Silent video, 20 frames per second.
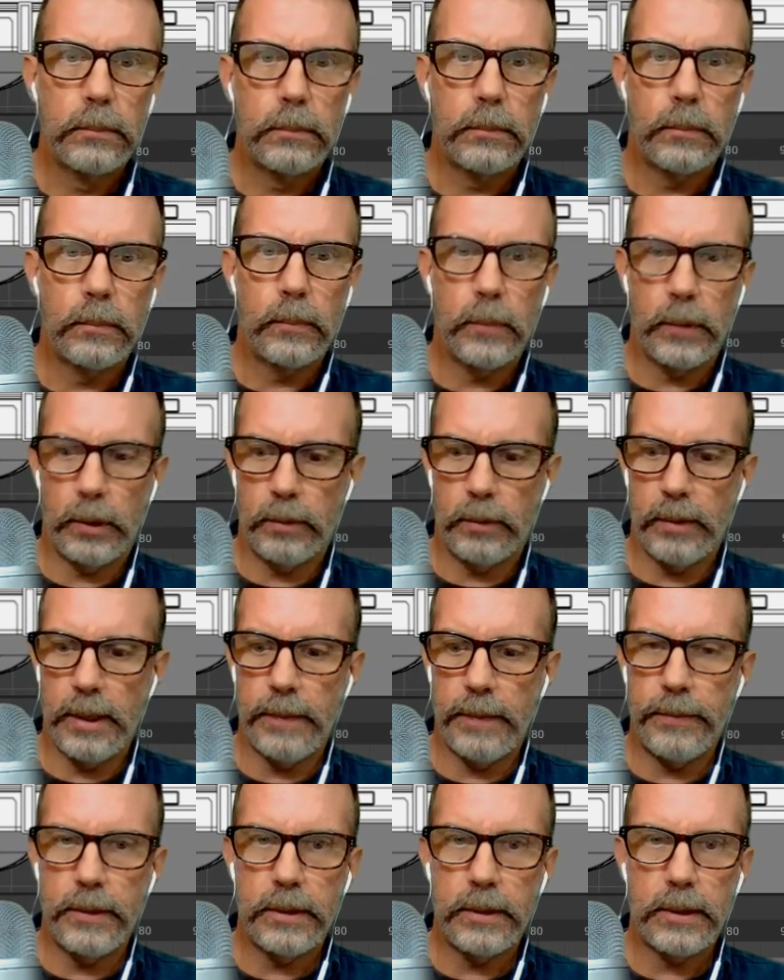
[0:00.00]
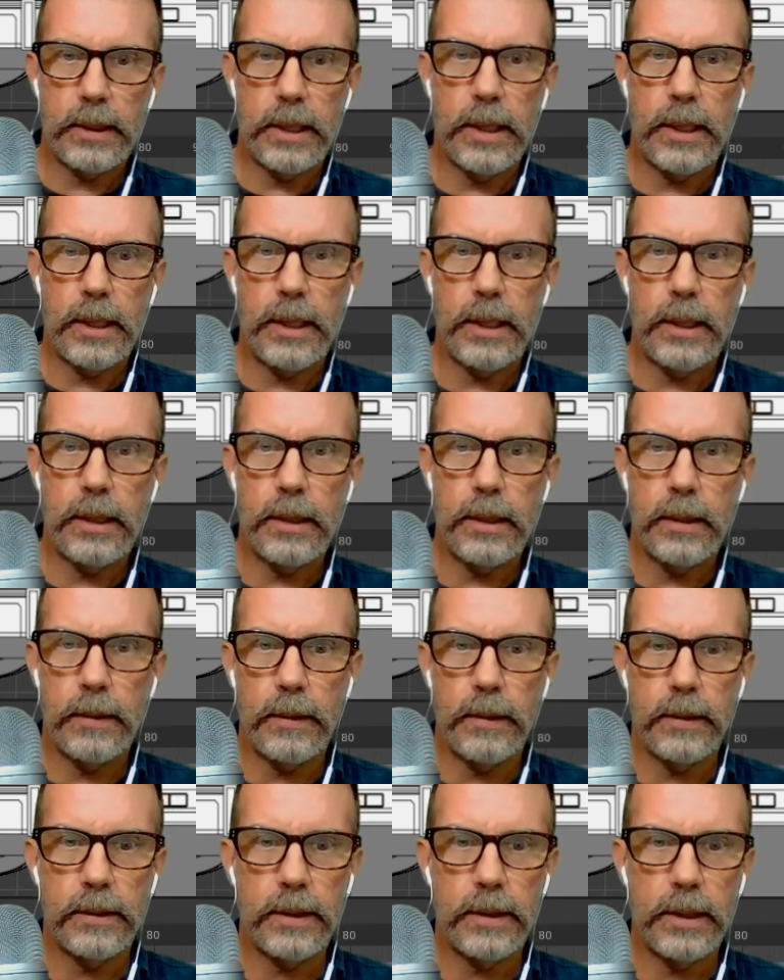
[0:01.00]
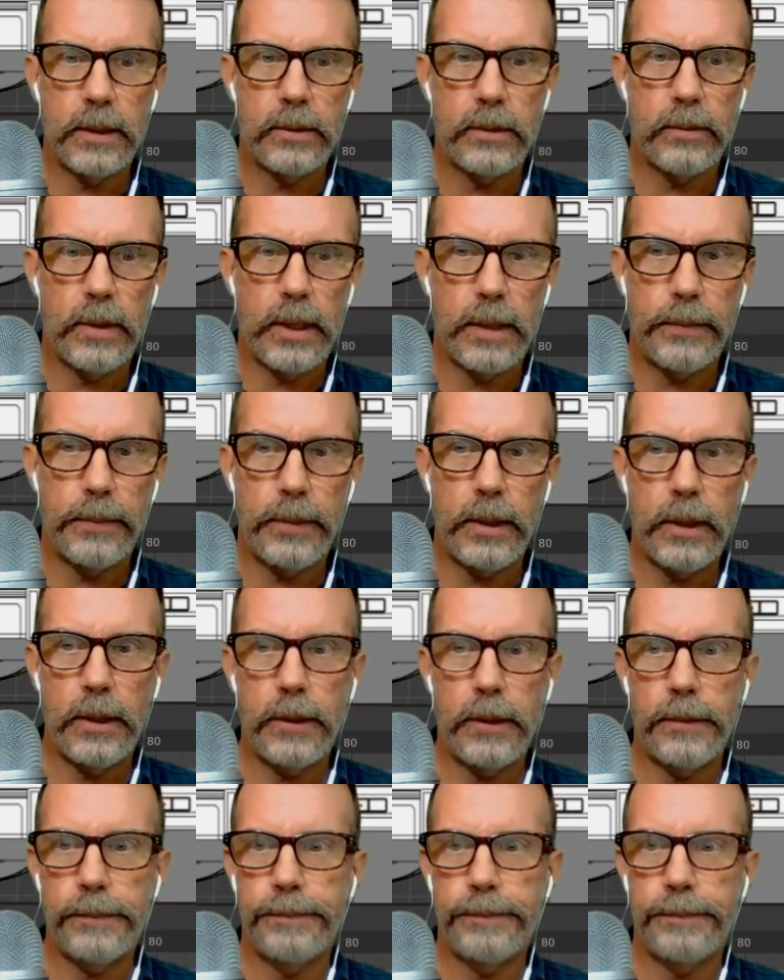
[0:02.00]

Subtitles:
I'm going to grab this guy, this edge right up here.